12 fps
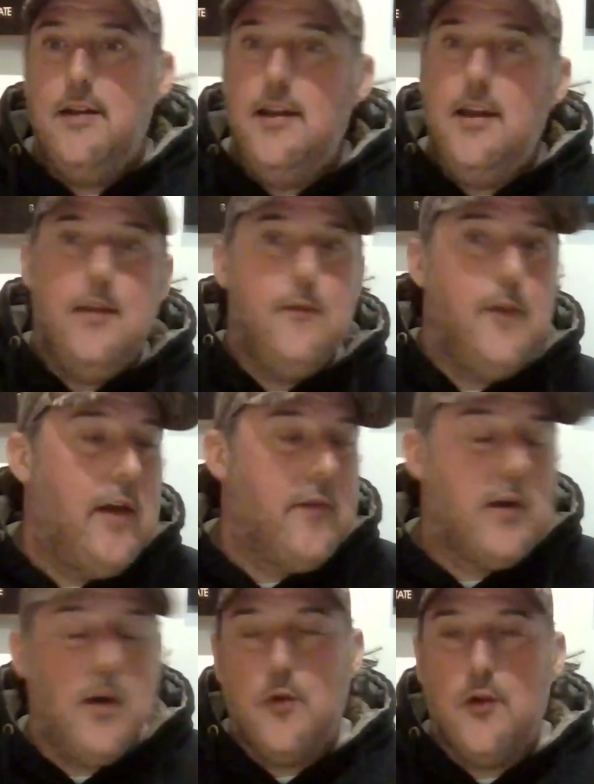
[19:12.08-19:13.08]
And if we have
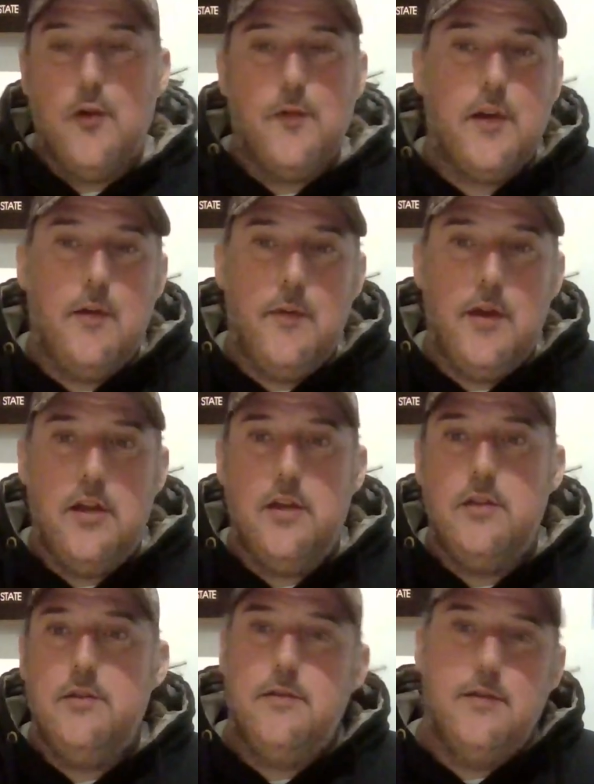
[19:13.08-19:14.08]
a couple groups come
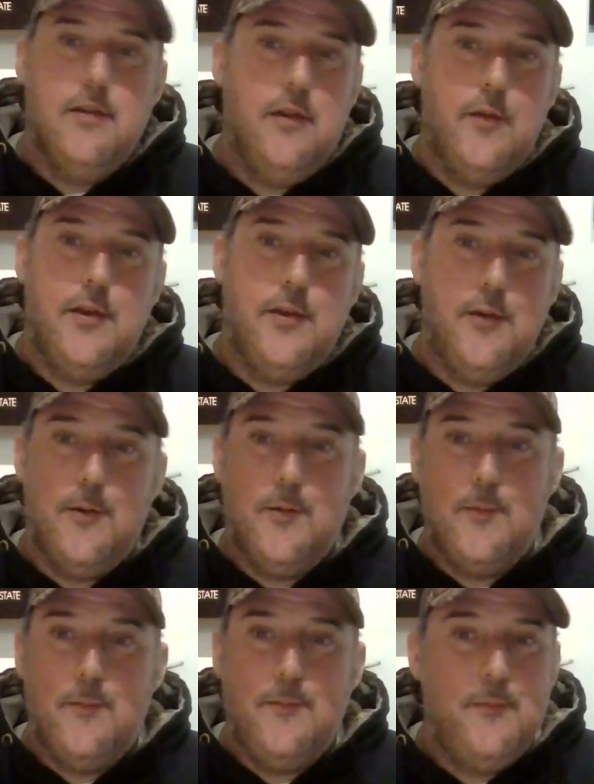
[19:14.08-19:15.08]
in and we shoot
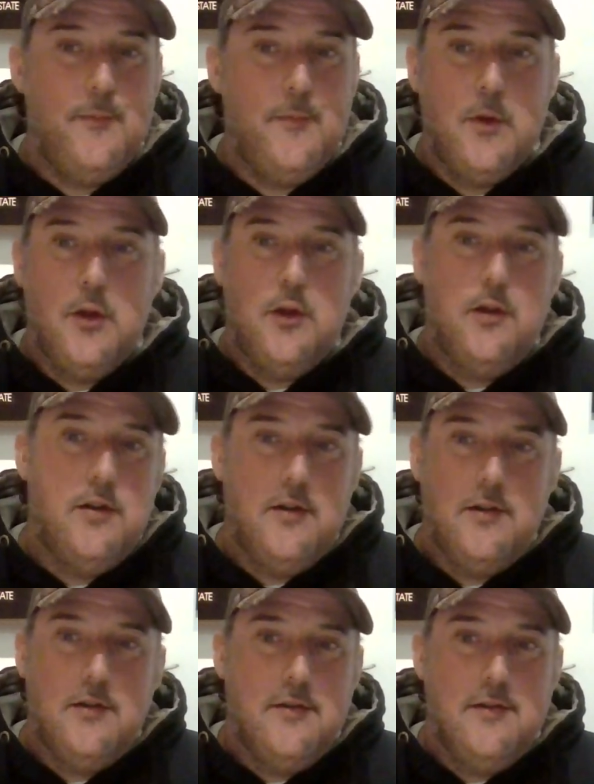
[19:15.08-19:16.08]
them,
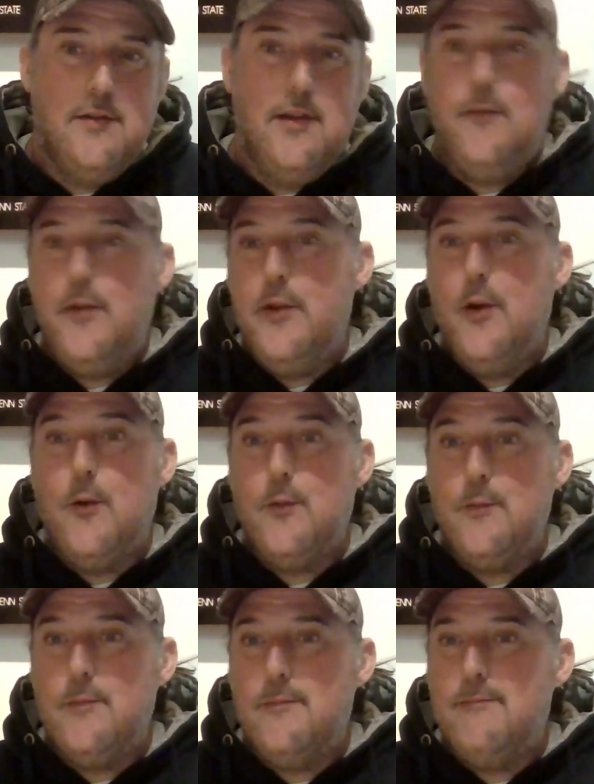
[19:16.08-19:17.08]
and if we don't,